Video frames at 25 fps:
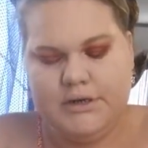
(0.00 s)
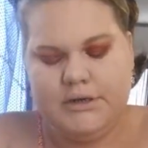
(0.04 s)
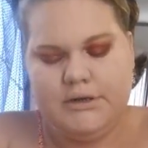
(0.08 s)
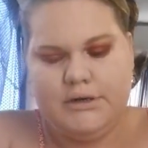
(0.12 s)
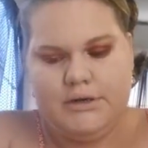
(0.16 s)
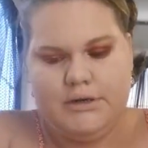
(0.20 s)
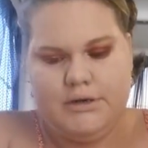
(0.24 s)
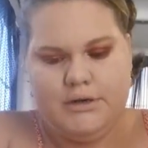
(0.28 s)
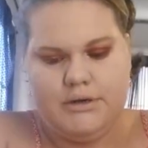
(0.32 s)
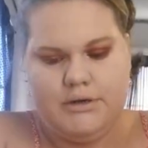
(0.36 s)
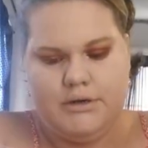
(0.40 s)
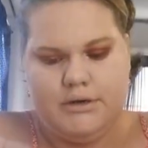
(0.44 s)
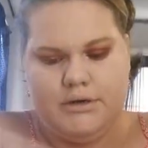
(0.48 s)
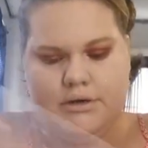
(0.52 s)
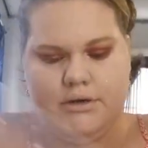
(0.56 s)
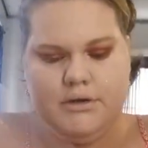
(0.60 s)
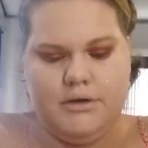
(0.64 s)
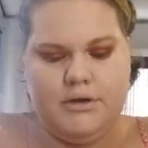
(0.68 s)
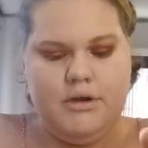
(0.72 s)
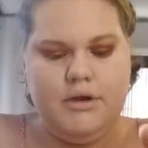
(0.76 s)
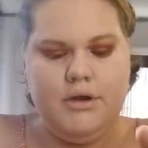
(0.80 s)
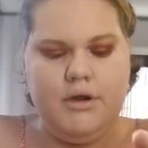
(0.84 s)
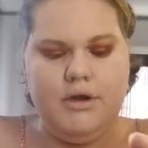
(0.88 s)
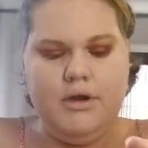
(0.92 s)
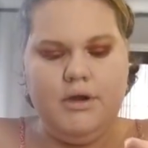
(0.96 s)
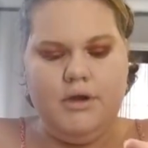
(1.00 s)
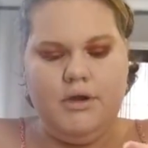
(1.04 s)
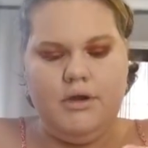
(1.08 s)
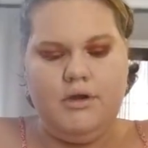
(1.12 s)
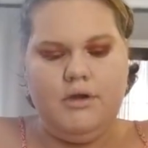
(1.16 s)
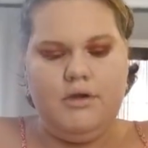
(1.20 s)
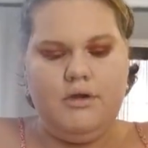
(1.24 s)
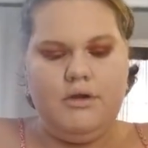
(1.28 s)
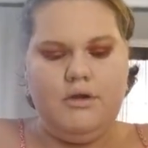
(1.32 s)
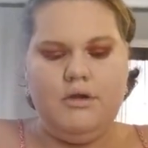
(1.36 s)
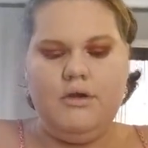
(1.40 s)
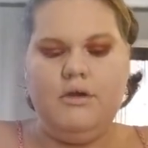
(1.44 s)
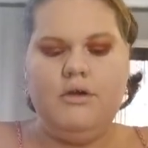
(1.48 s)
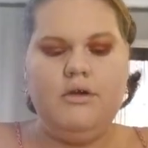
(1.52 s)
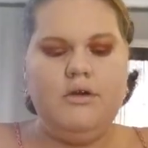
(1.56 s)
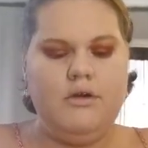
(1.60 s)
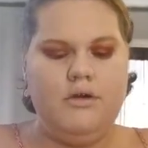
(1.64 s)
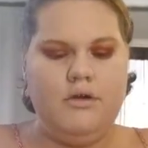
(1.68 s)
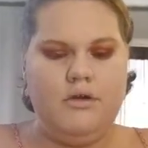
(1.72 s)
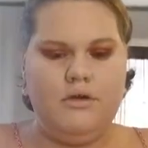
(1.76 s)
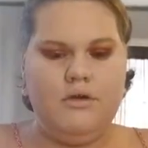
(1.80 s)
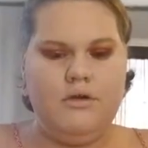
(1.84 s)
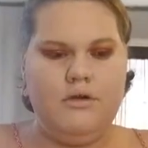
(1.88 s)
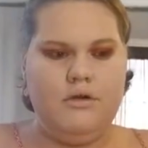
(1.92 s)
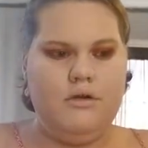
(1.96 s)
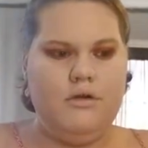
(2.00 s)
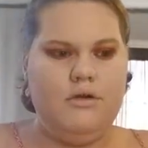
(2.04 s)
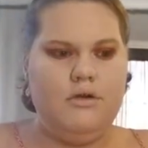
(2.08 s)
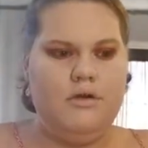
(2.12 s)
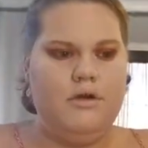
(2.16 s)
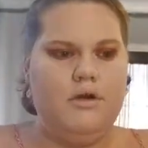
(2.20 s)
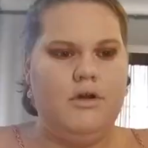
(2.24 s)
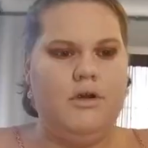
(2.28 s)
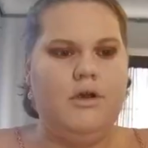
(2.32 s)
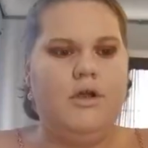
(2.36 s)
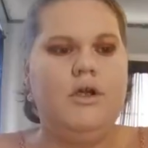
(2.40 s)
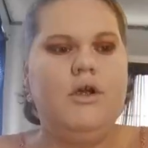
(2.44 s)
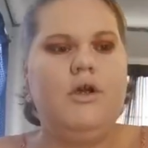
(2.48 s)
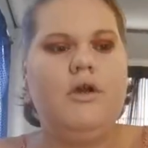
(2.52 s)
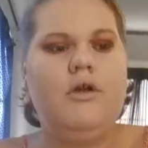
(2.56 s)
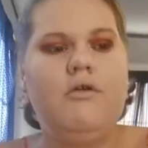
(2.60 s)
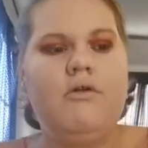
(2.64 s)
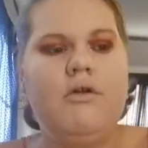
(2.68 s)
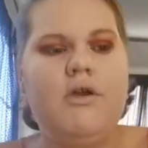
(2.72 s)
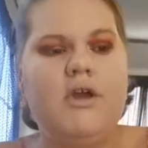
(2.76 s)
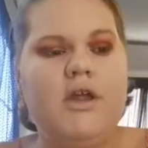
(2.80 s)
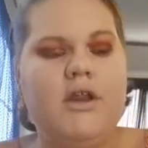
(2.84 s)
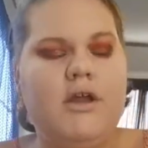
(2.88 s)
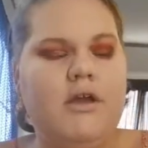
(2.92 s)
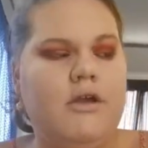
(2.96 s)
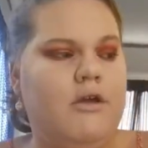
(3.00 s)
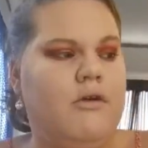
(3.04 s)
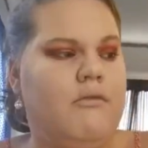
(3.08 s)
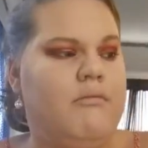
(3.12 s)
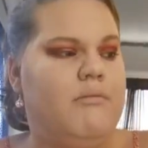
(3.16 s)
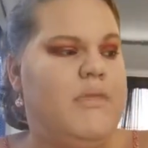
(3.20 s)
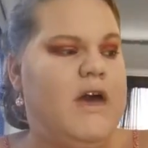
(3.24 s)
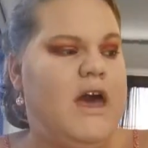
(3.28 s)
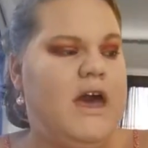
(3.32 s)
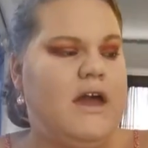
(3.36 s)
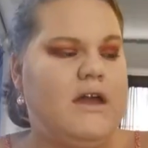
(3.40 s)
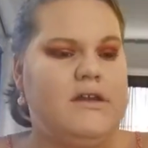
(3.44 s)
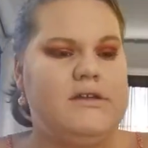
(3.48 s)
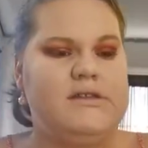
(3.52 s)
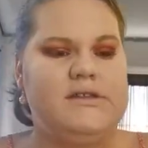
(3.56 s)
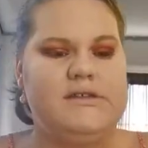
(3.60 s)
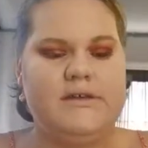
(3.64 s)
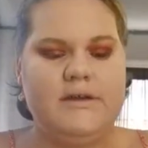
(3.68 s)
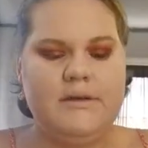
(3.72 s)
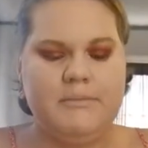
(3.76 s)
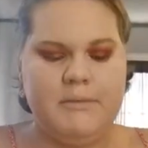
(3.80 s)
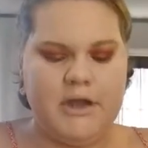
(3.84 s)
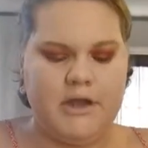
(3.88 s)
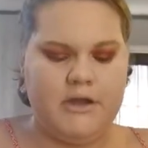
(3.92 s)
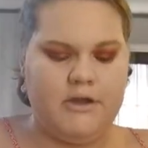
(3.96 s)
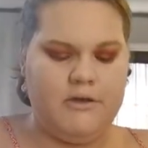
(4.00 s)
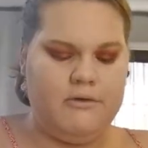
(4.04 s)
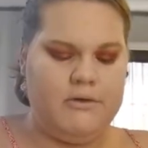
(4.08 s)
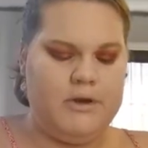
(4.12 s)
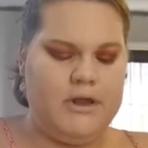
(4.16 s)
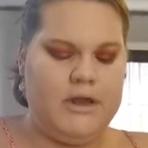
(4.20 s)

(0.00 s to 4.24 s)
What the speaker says: I'm going to go back into my Coty Airspun.